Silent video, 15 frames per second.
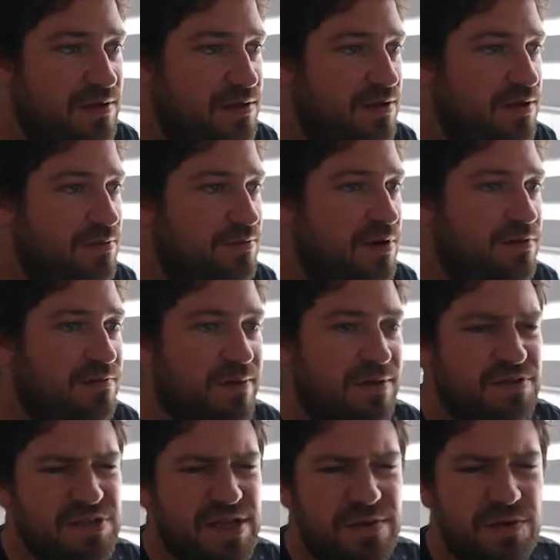little path
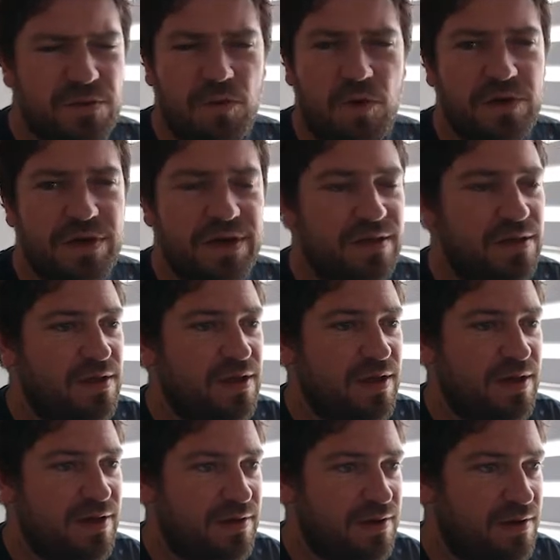because they were walking in the
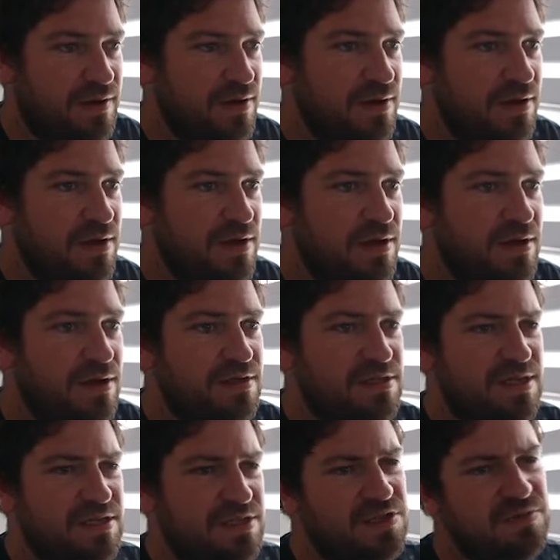air. Because
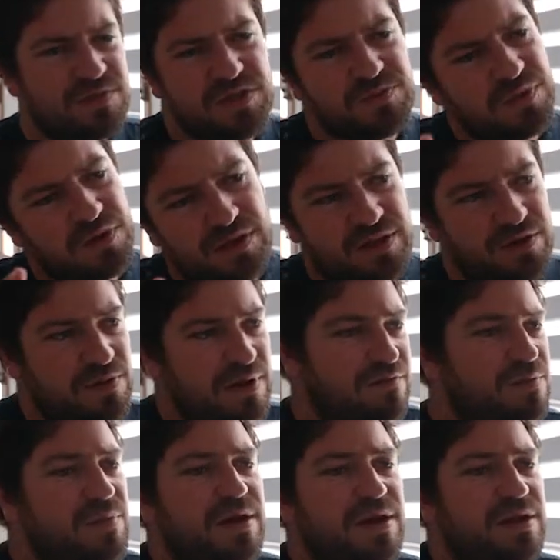I assume this building, whoever
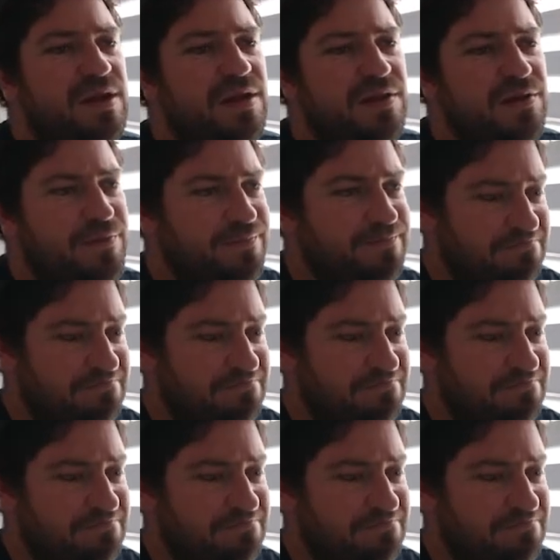made it, I don't know.